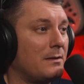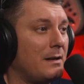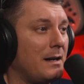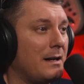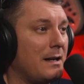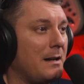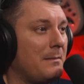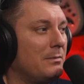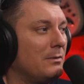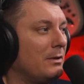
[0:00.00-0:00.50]
I
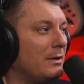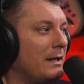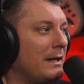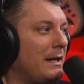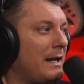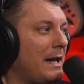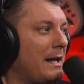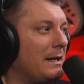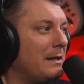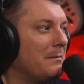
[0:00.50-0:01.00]
keep
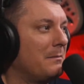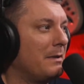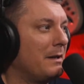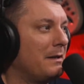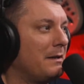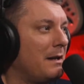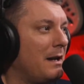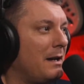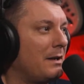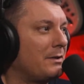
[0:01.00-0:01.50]
looking at it, but
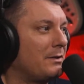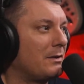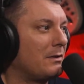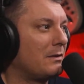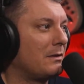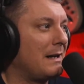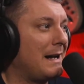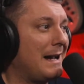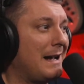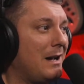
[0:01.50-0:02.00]
not sure
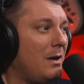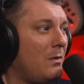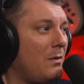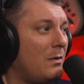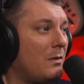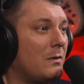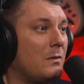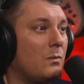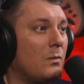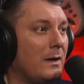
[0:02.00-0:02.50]
how
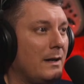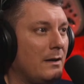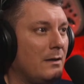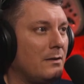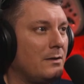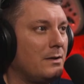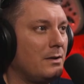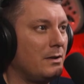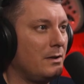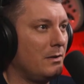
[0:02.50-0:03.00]
or where
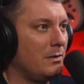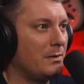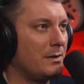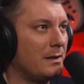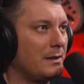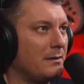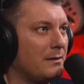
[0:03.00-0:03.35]
to use it.